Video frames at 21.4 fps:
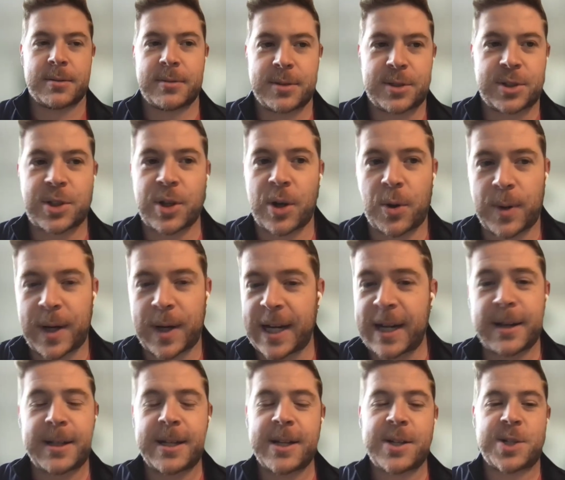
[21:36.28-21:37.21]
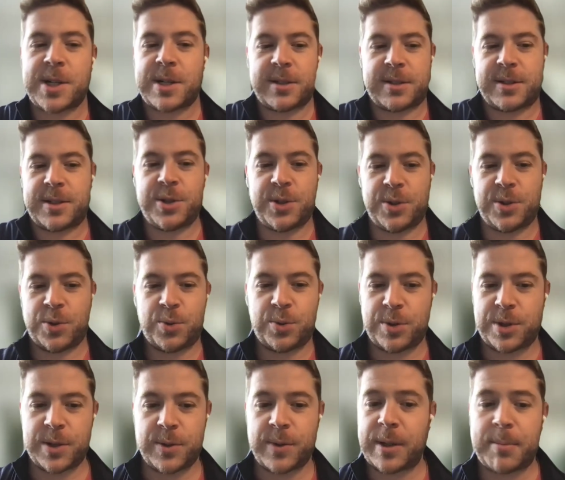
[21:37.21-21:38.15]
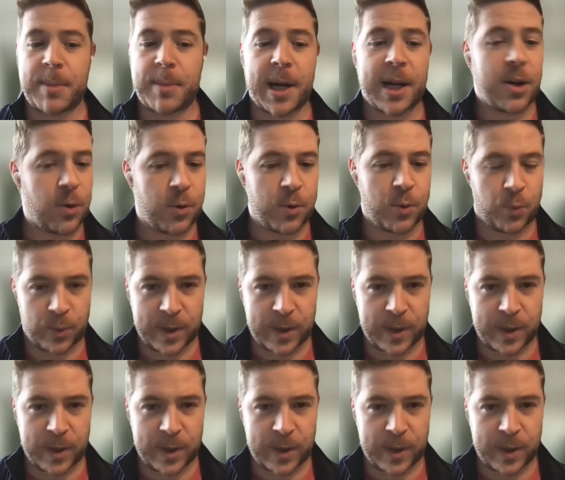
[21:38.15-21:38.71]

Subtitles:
So, in addition to doing my own